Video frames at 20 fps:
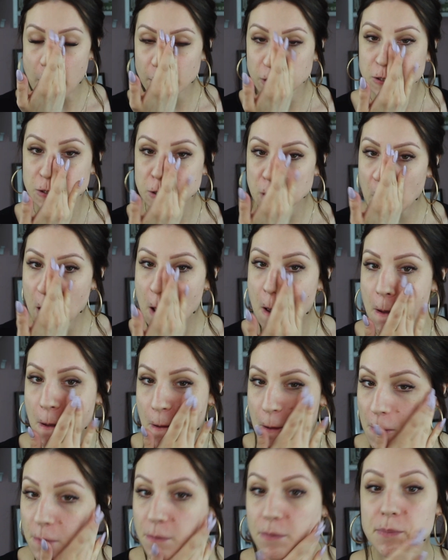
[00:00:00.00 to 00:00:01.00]
So
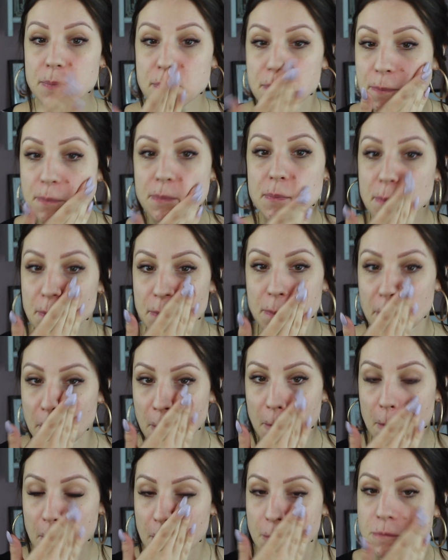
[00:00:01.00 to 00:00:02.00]

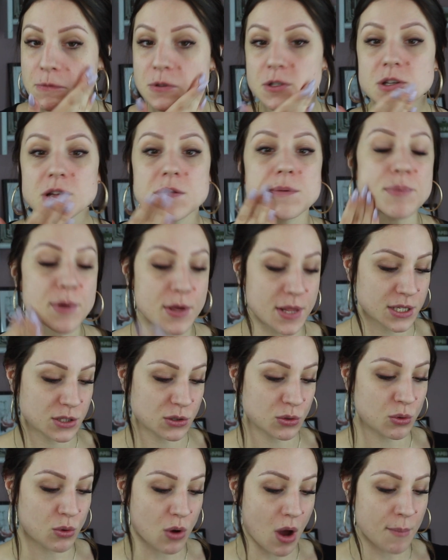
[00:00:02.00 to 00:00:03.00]
I'm just going to put this
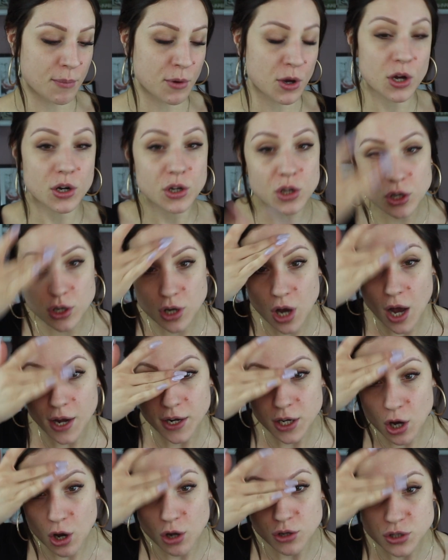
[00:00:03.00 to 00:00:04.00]
all, I'm kind
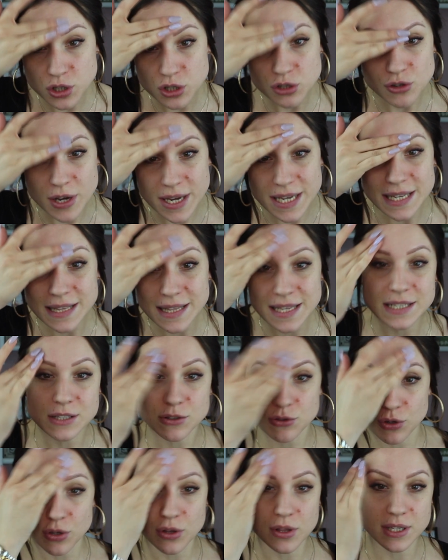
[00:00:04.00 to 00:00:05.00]
of concentrating
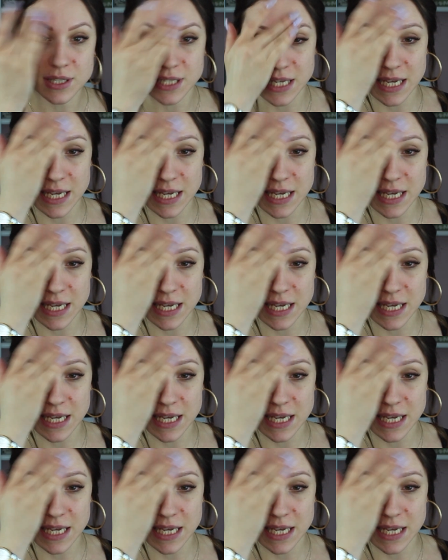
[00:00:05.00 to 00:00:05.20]
this through the